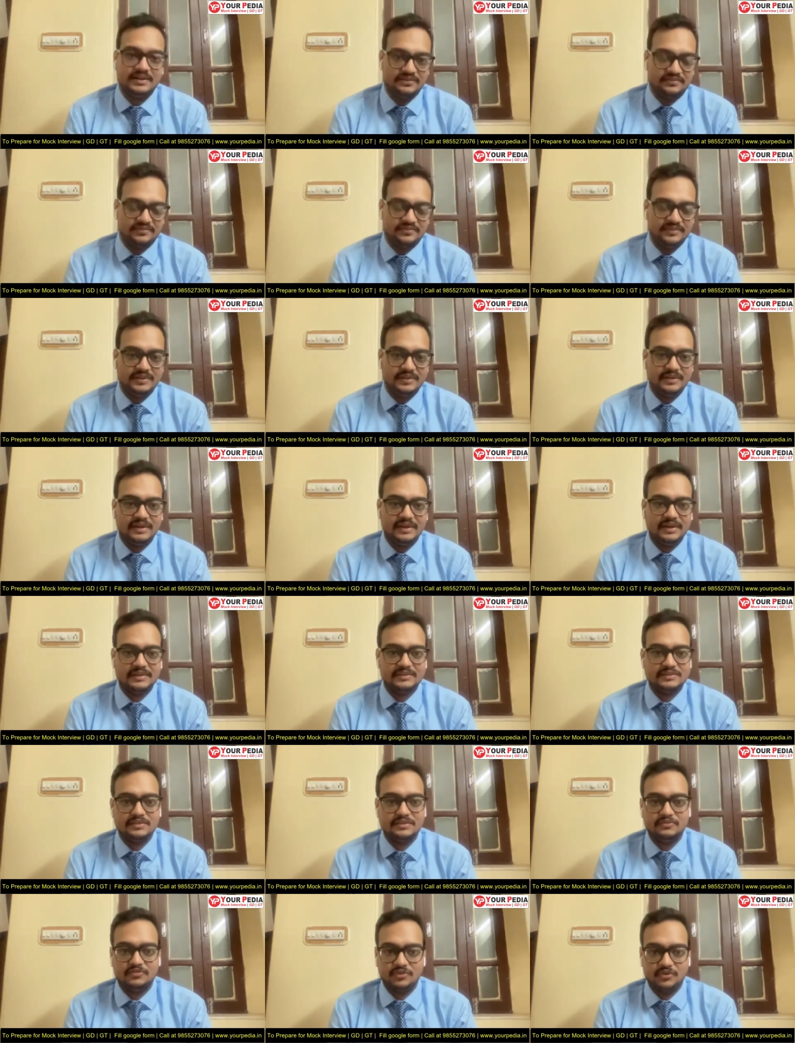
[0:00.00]
are different,
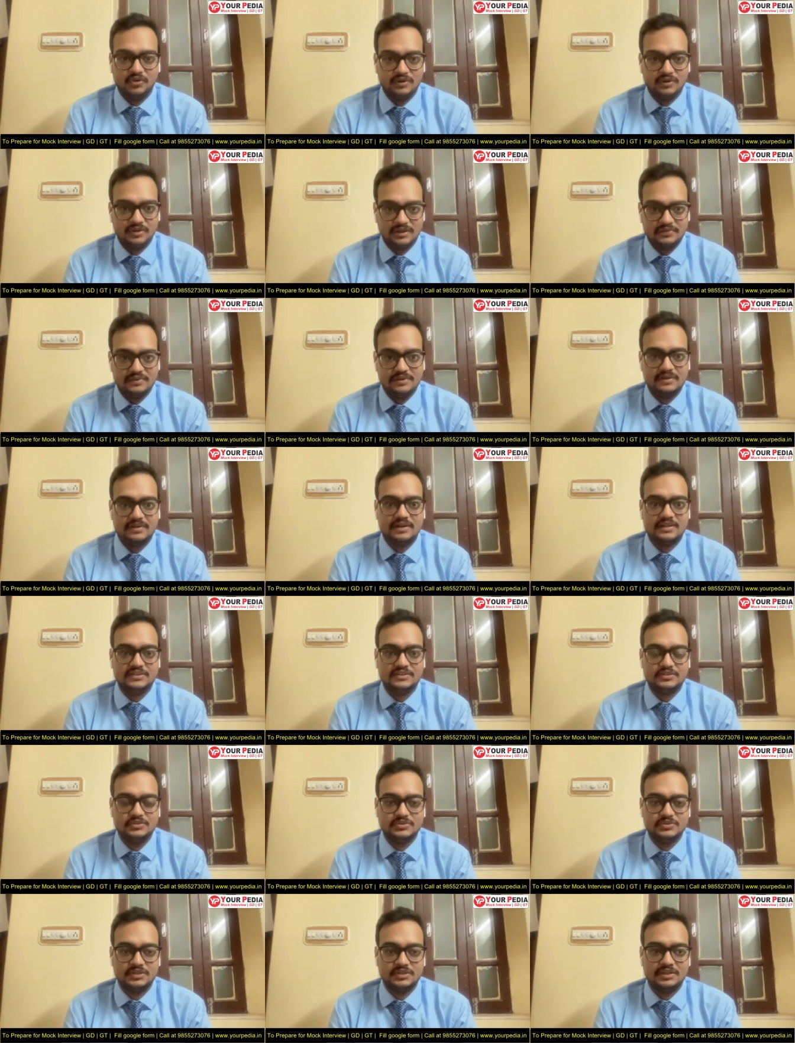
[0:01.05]
like the float level
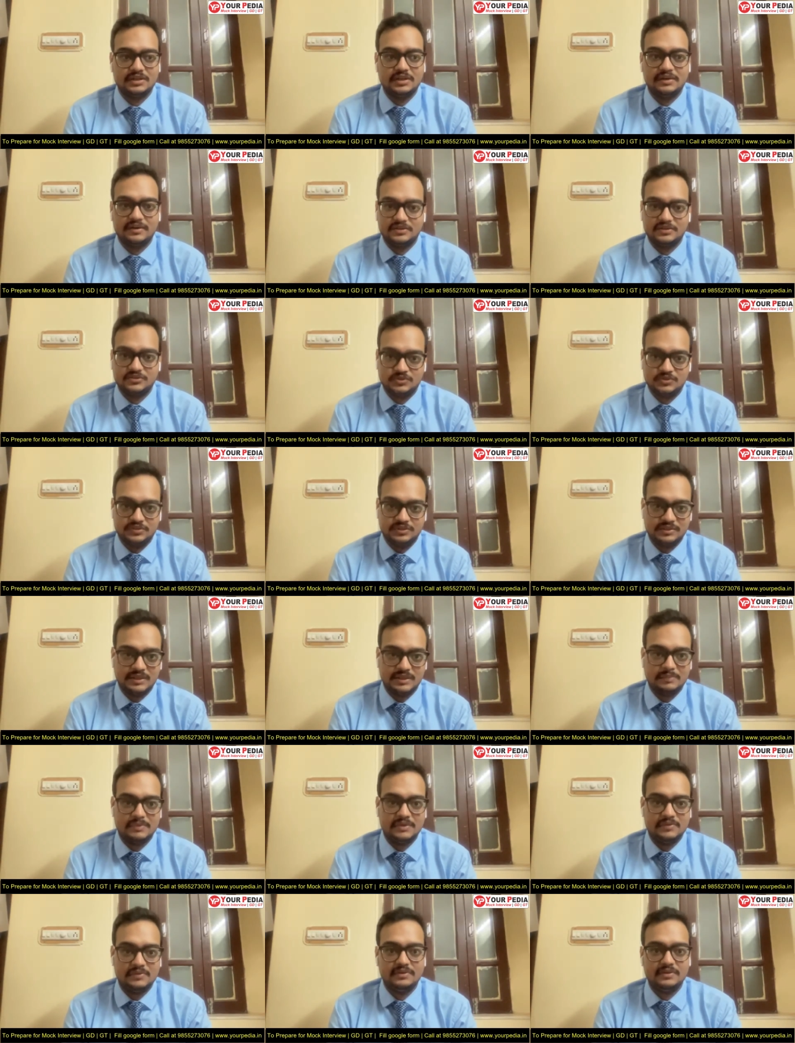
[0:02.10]
transducer, ultrasonic
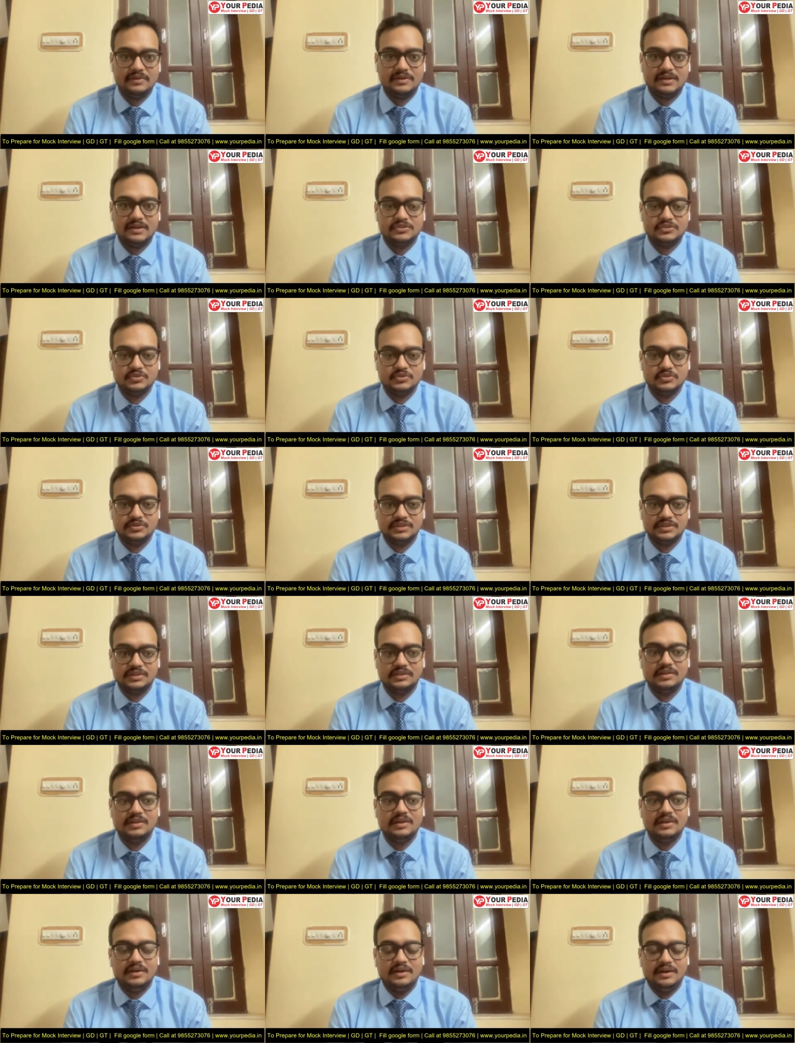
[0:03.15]
type level transducer,
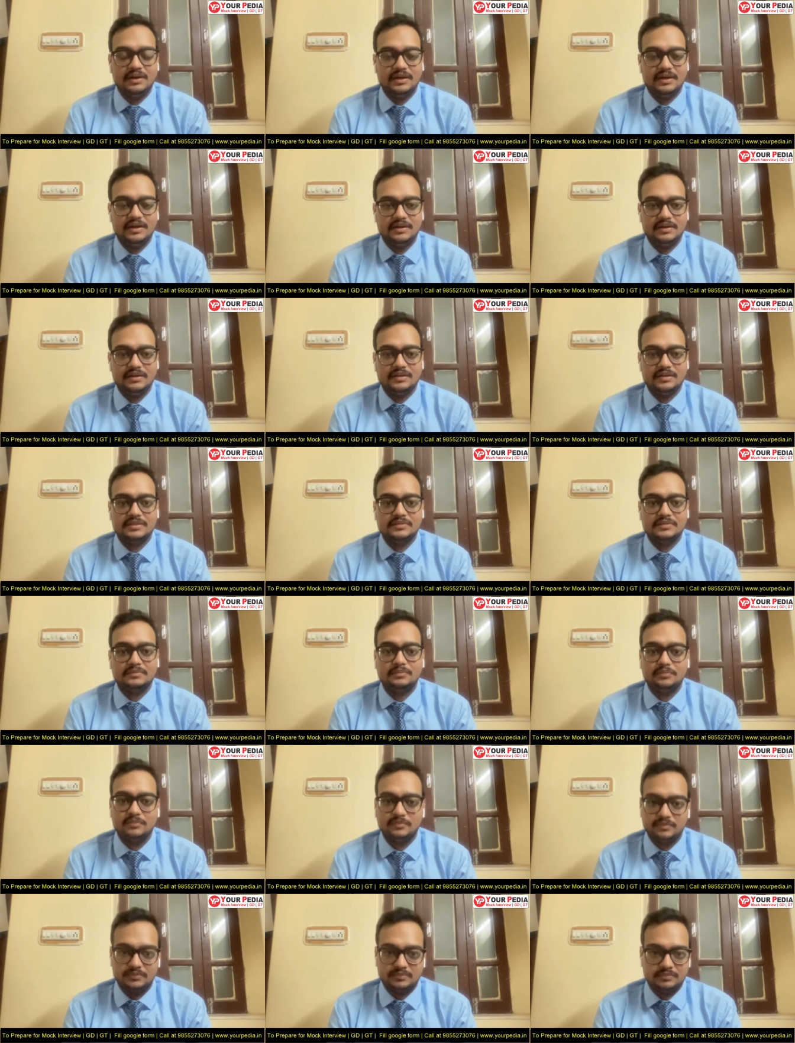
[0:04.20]
and uh,
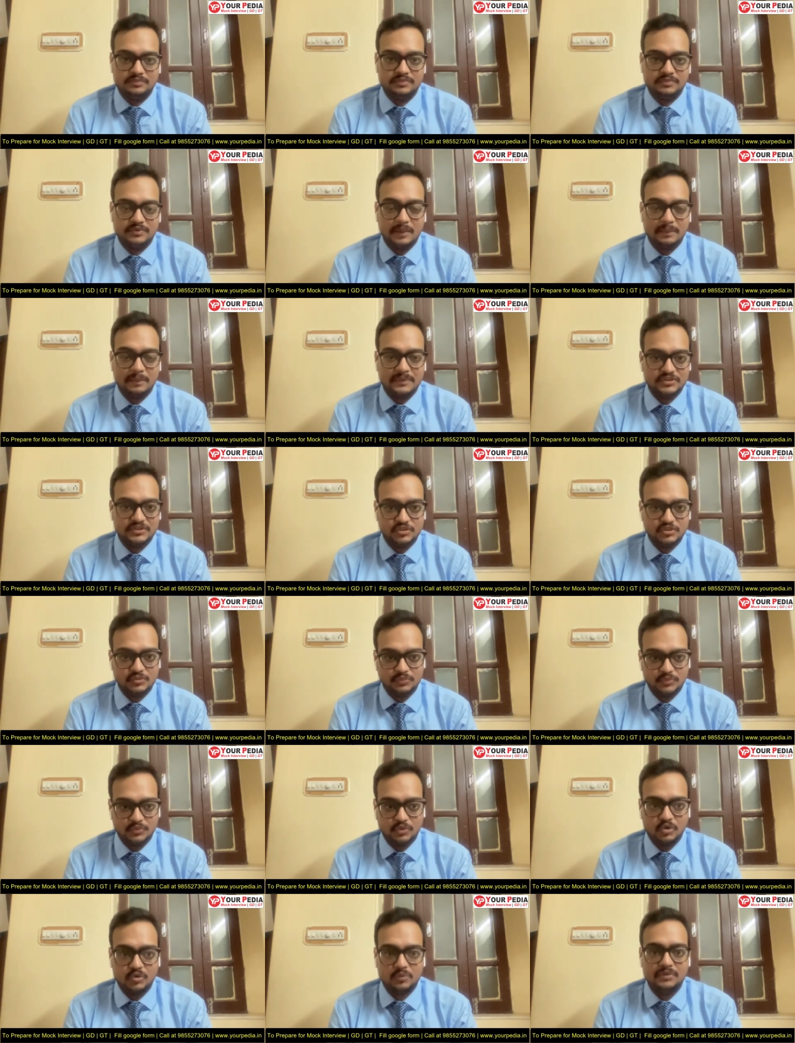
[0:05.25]

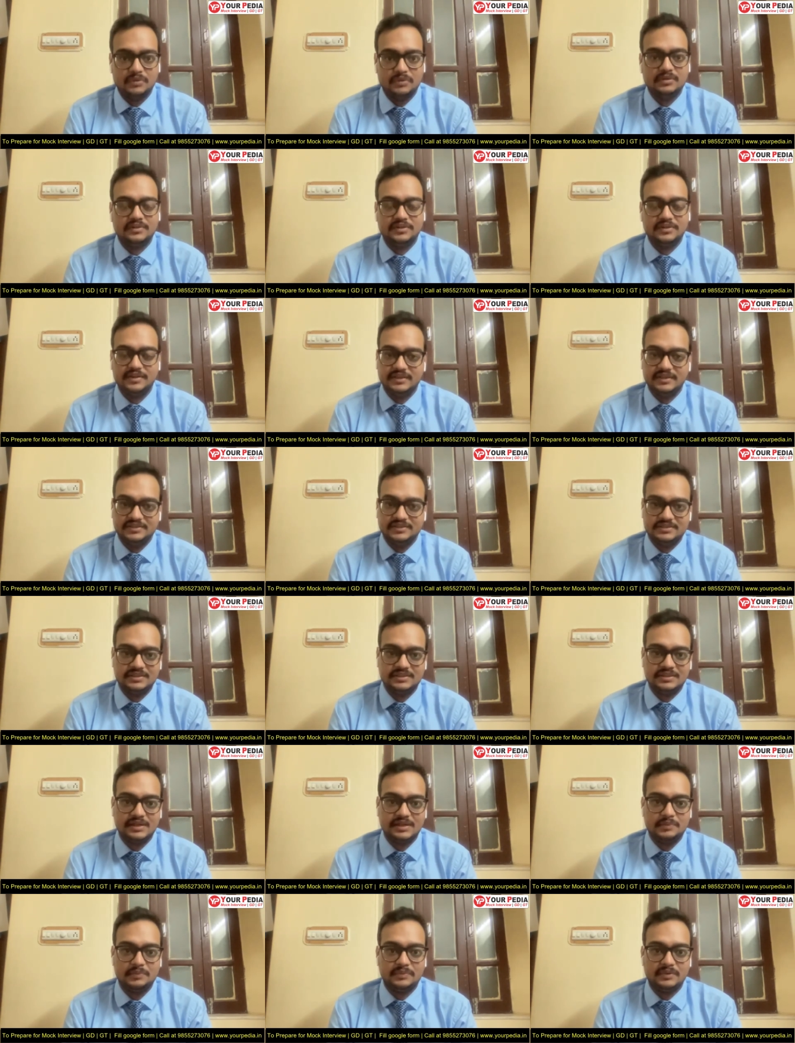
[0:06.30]
capacitive probe,
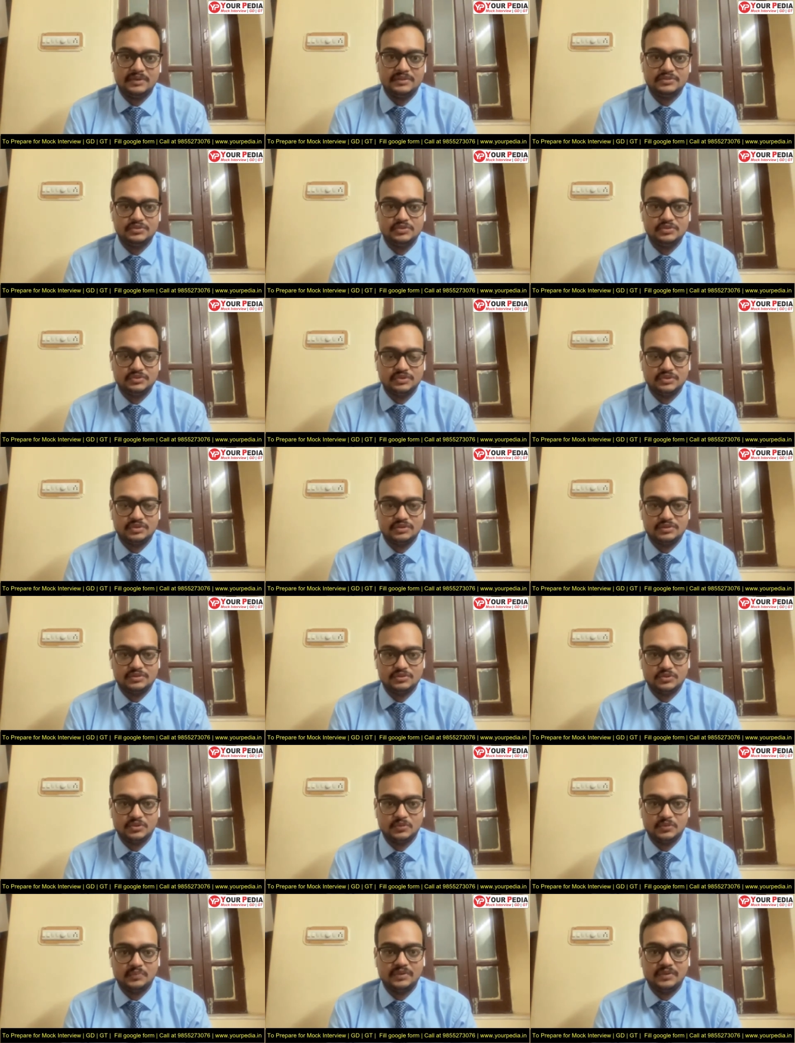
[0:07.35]
radiation type transducer
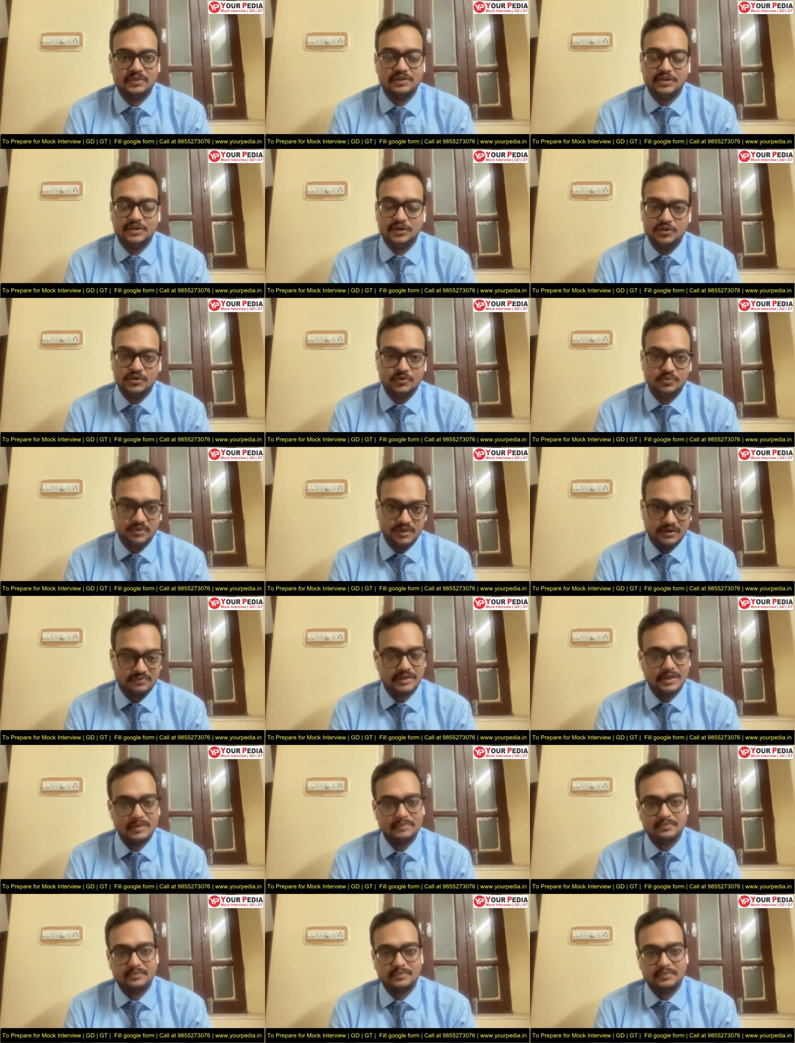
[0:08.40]
also. Radio
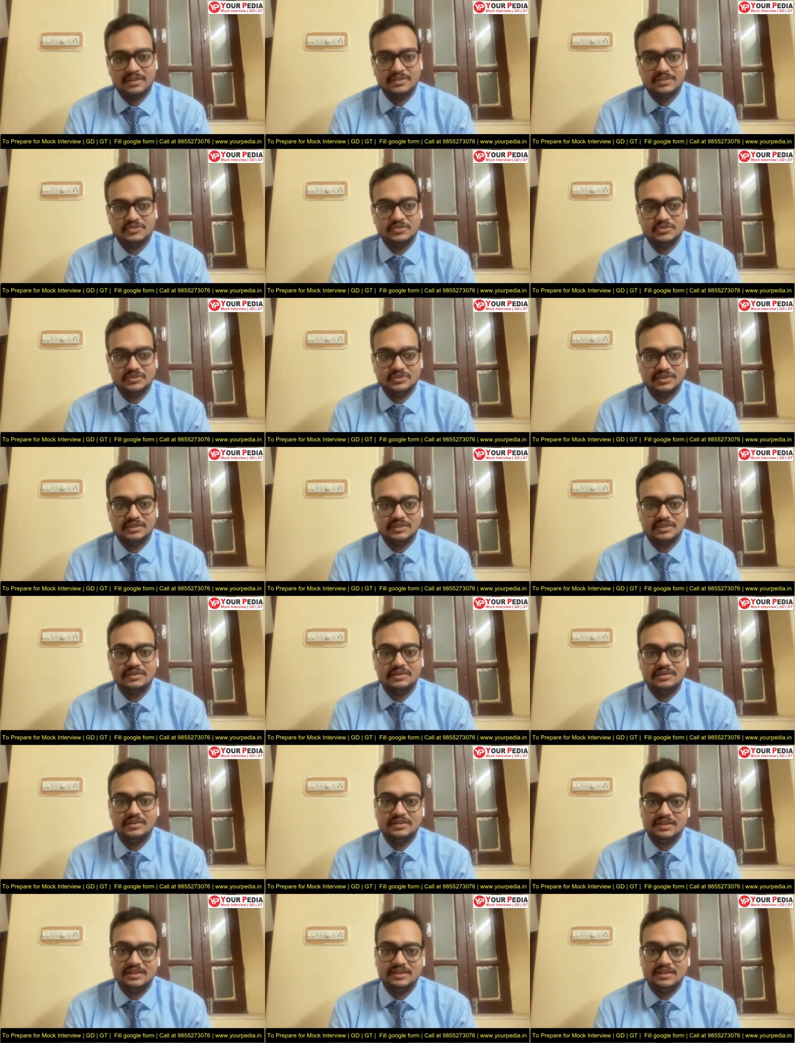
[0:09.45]
wave type transducer.